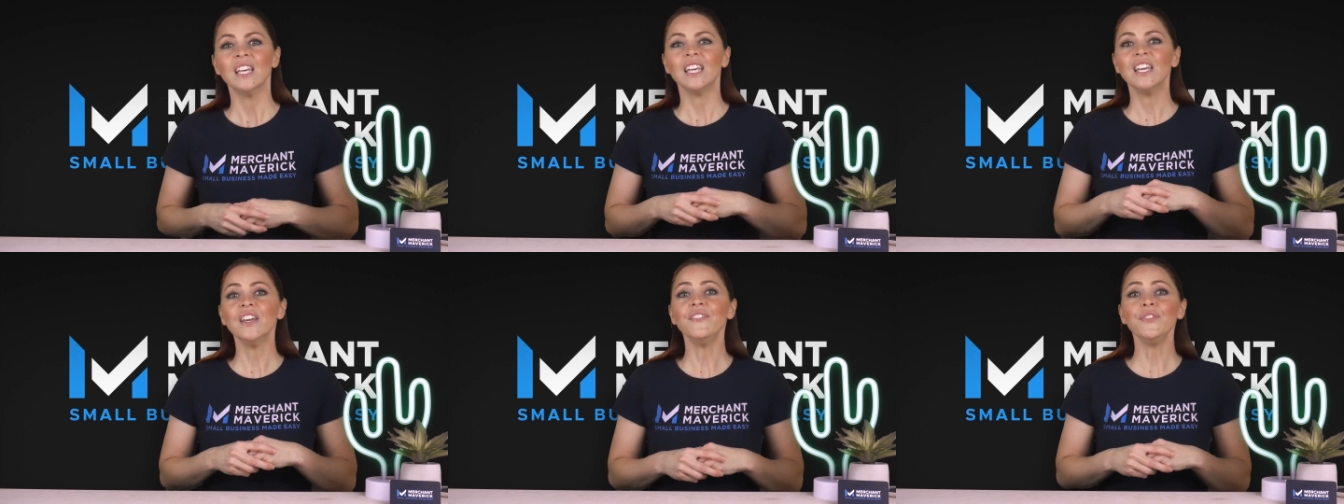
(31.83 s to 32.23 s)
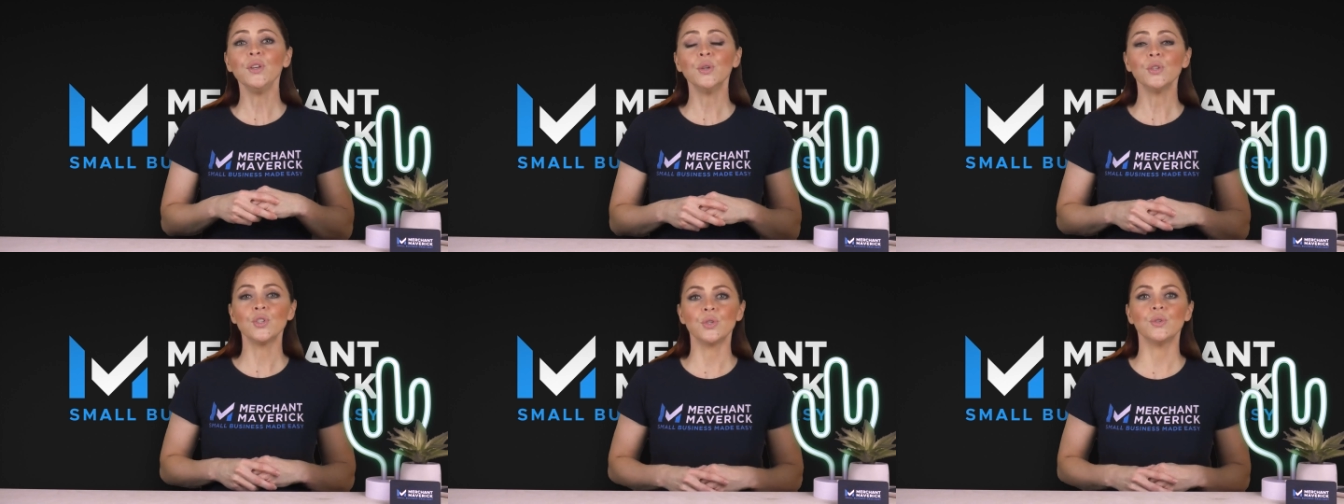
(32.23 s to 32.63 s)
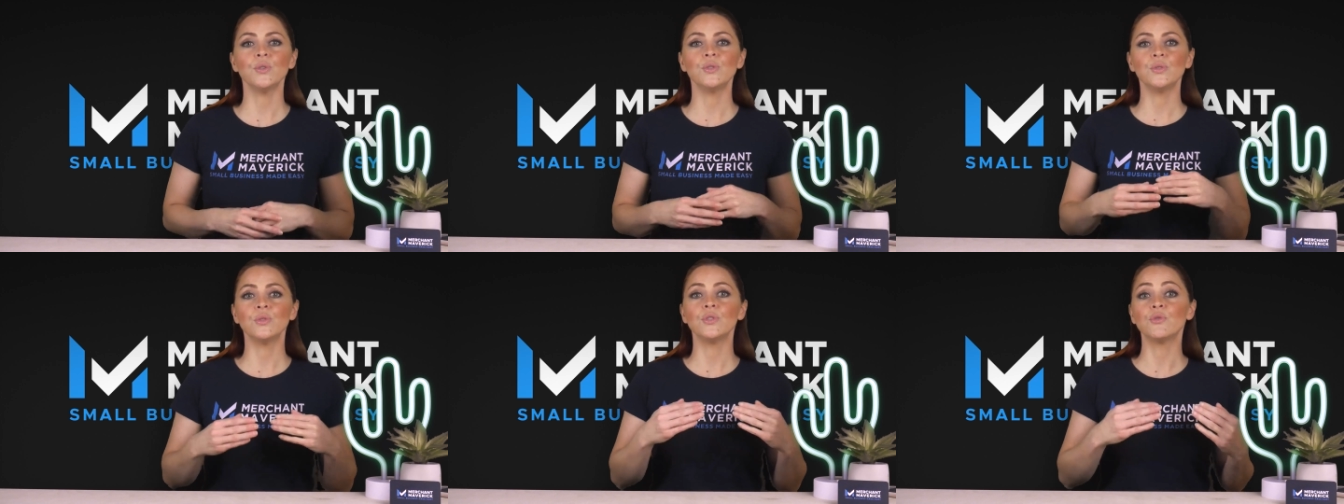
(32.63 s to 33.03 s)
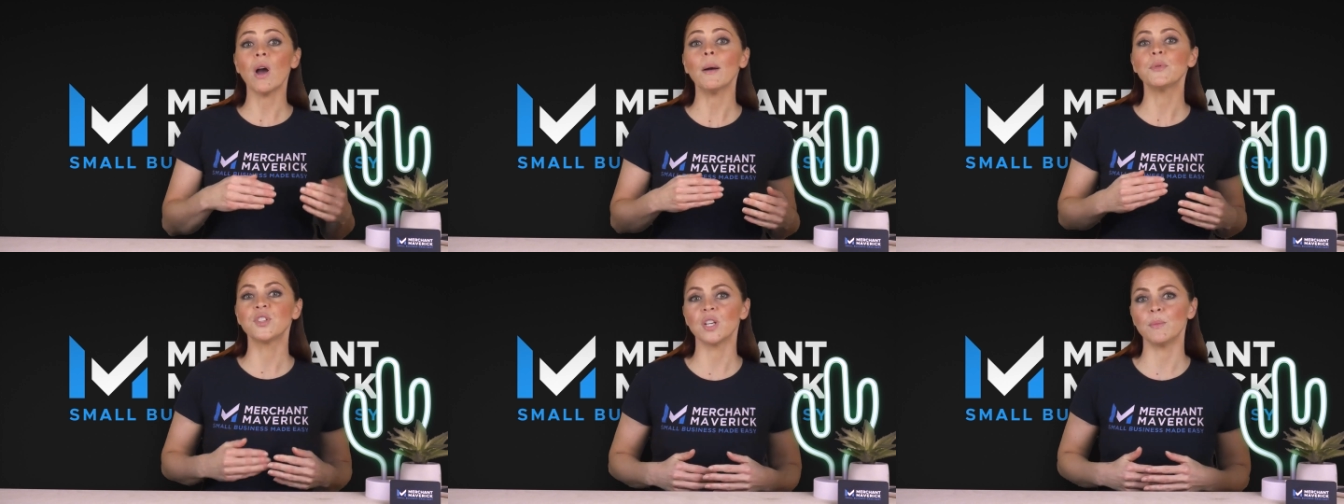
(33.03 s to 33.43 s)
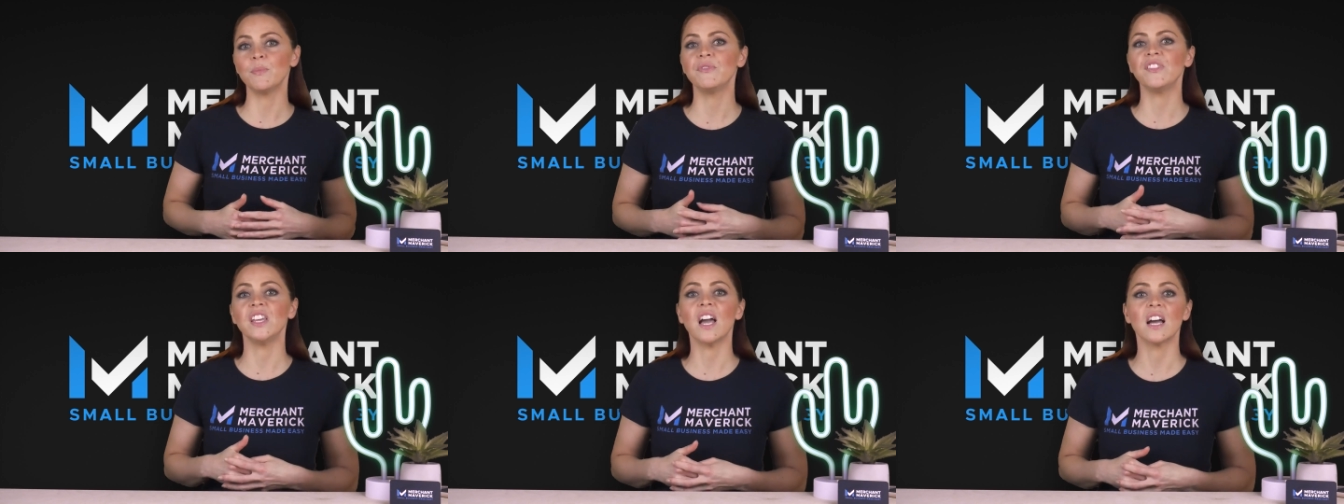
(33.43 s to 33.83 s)
If you choose to dropship
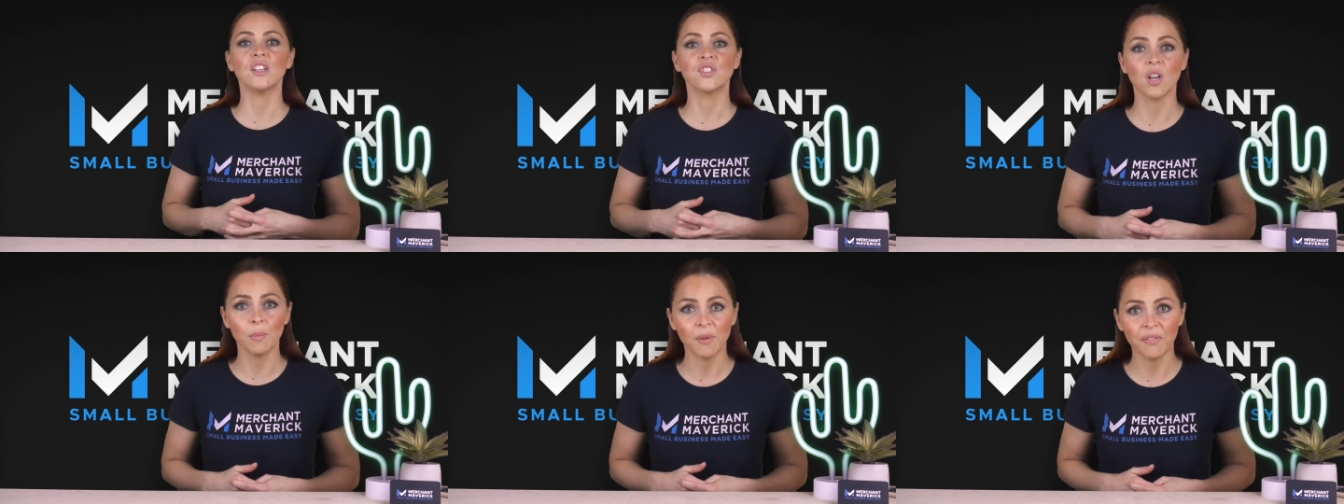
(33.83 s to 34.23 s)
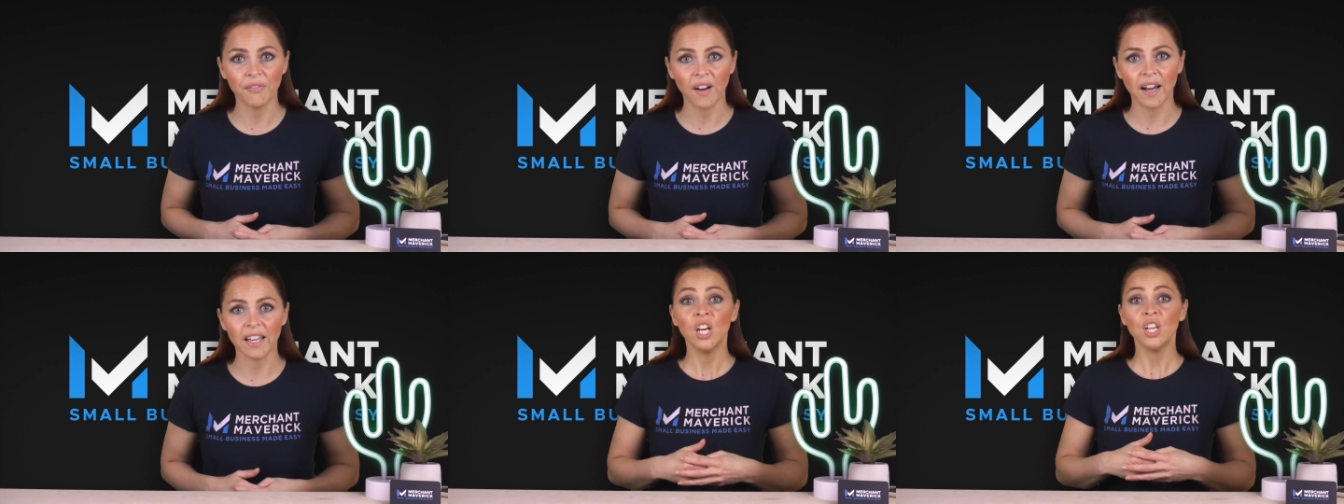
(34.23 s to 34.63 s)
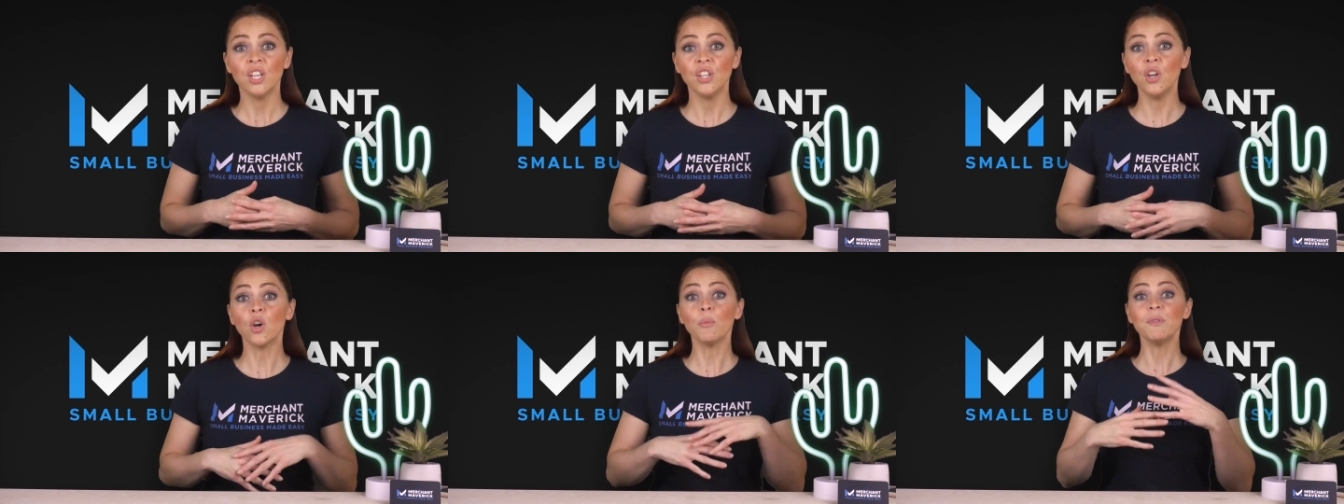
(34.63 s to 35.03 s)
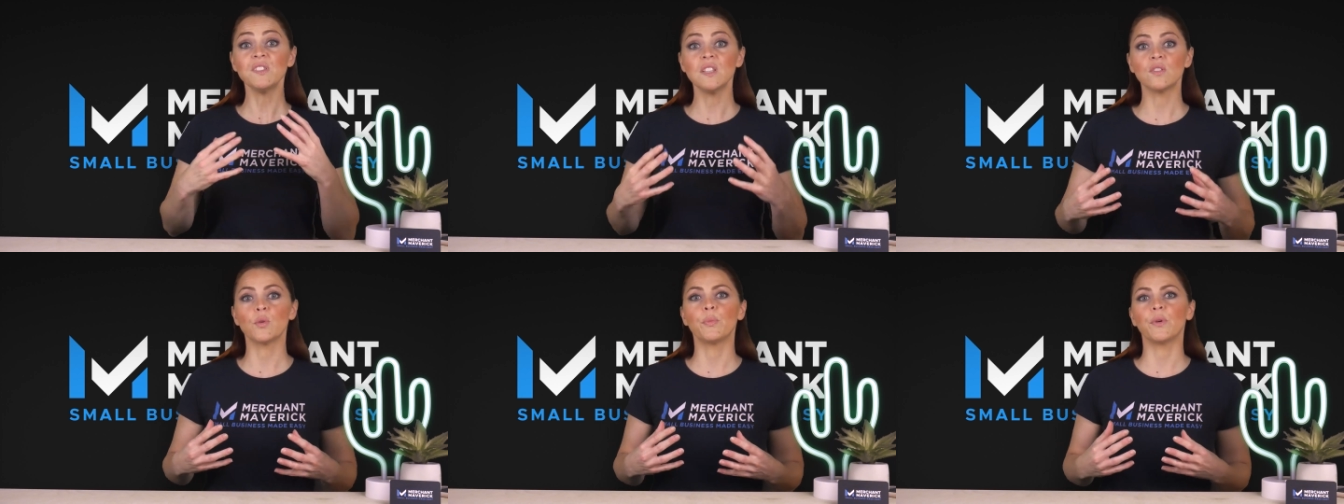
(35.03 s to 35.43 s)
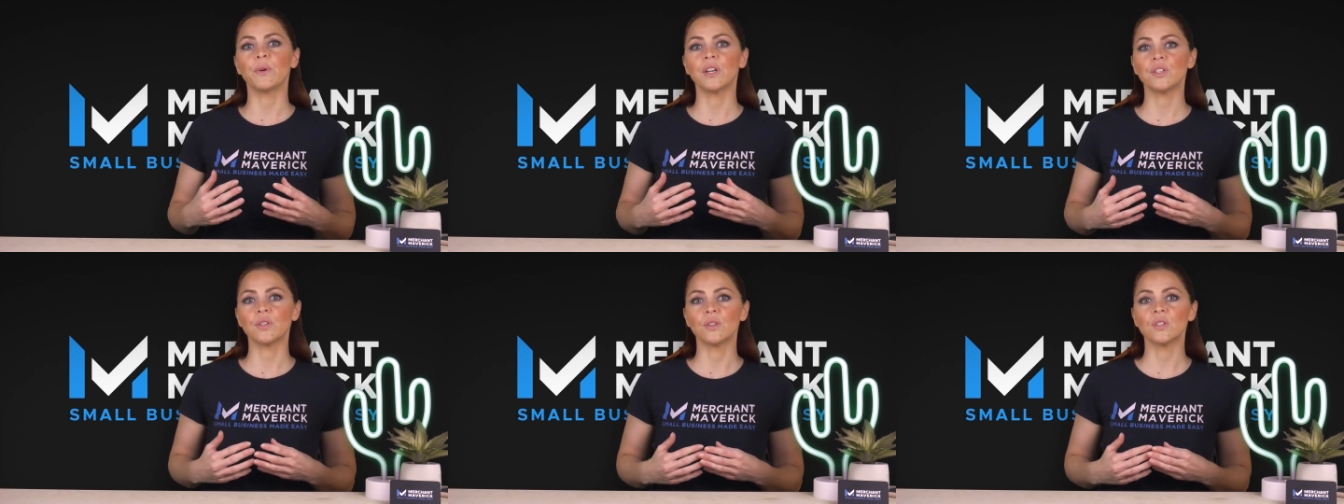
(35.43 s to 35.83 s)
via Shopify, your business
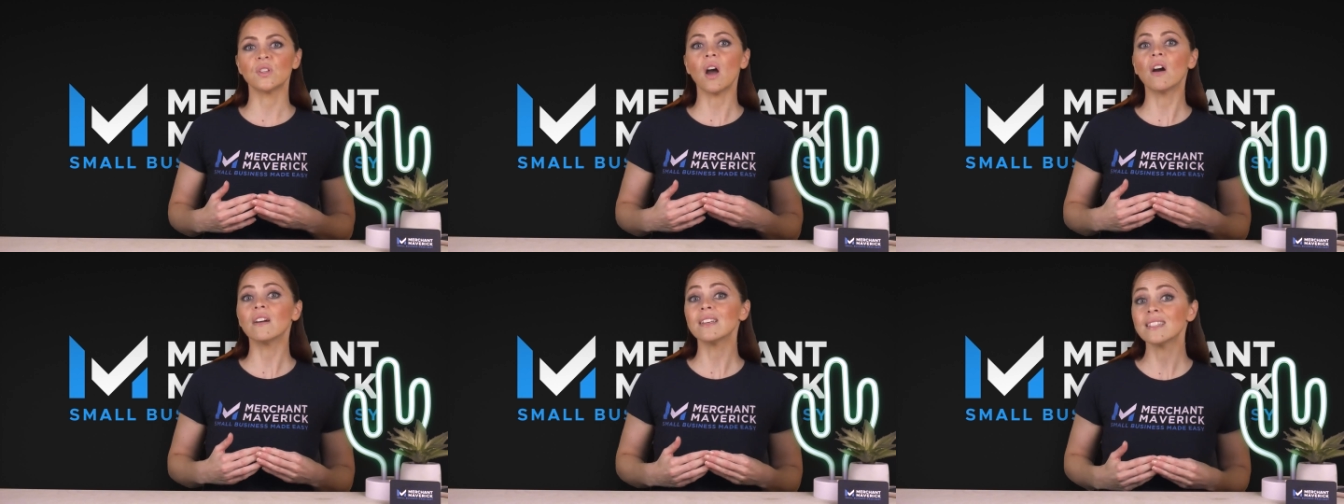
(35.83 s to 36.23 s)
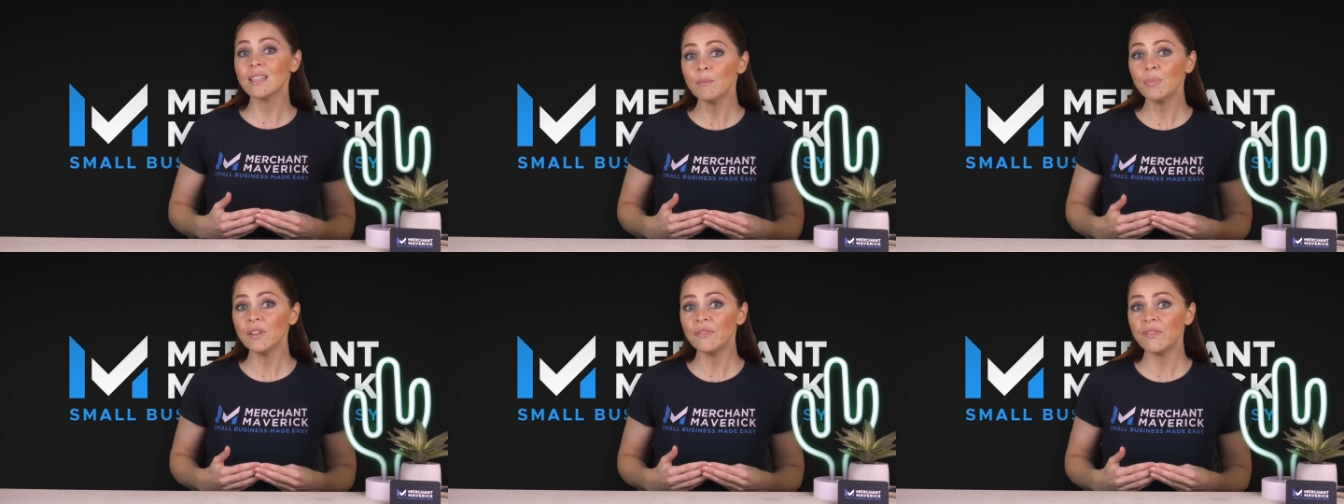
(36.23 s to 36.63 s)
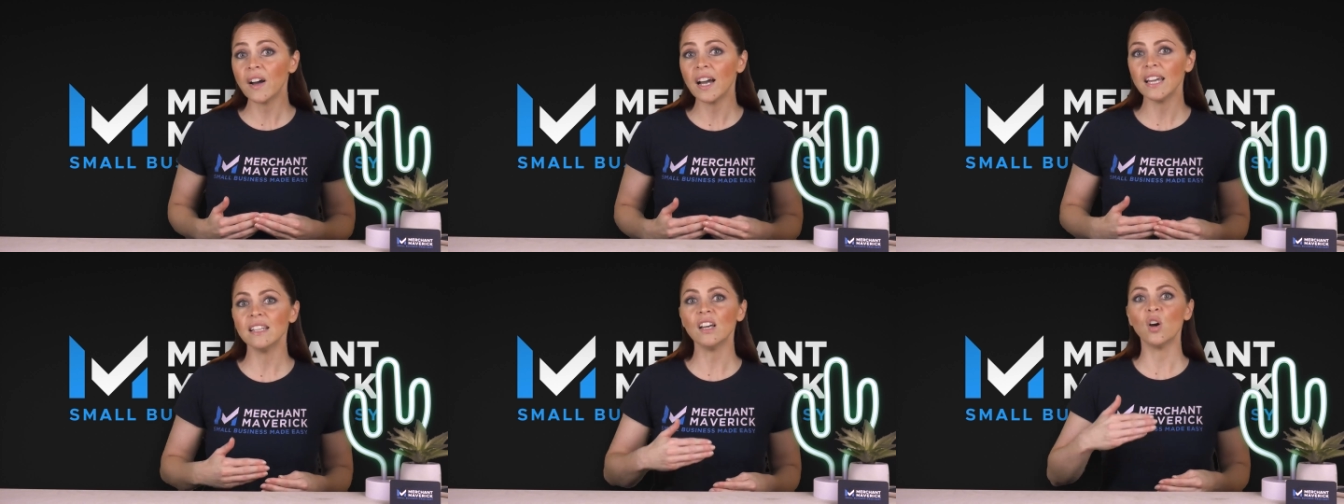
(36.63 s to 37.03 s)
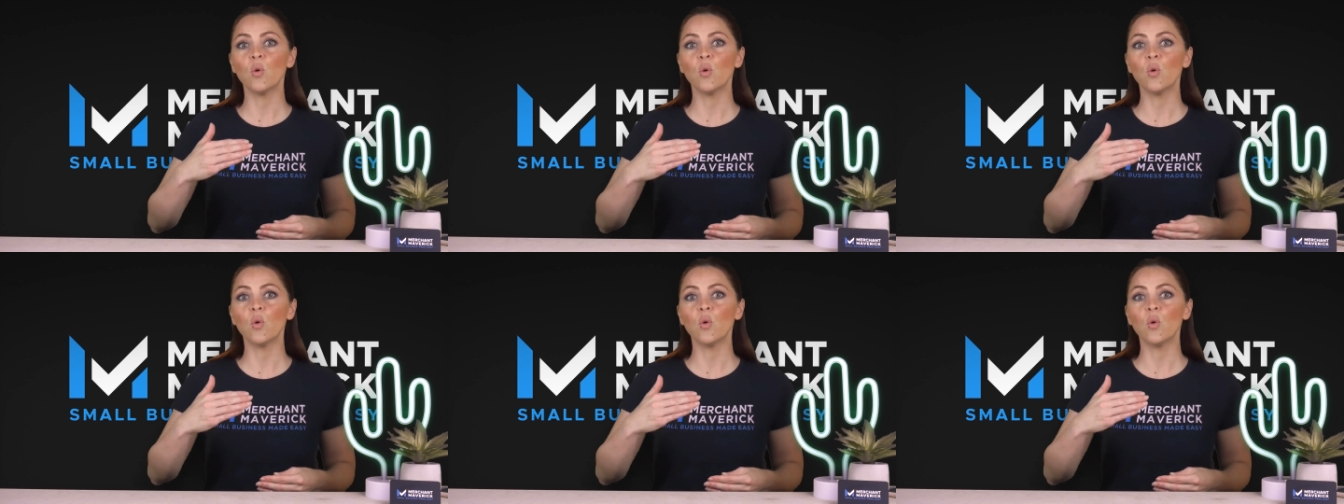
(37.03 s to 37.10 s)
operations are simplified